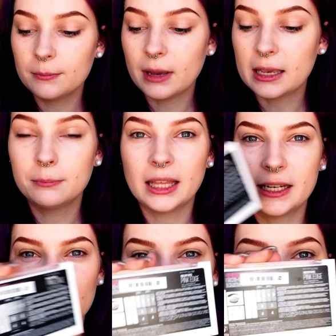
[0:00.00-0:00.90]
My plan
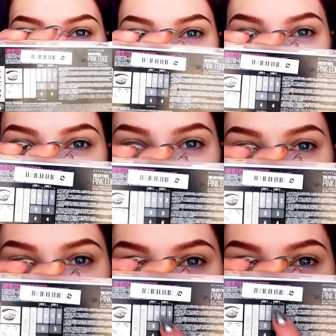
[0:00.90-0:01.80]
is to follow the
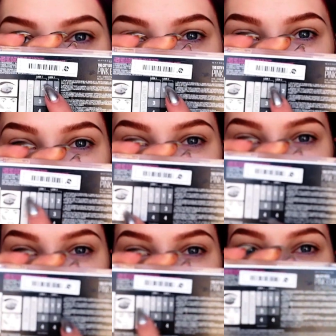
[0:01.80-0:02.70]
instructions that are
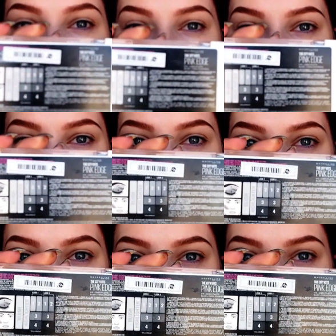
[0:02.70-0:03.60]
on the back
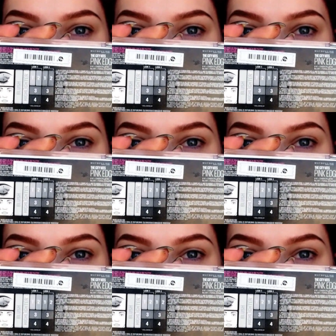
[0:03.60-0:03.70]
of the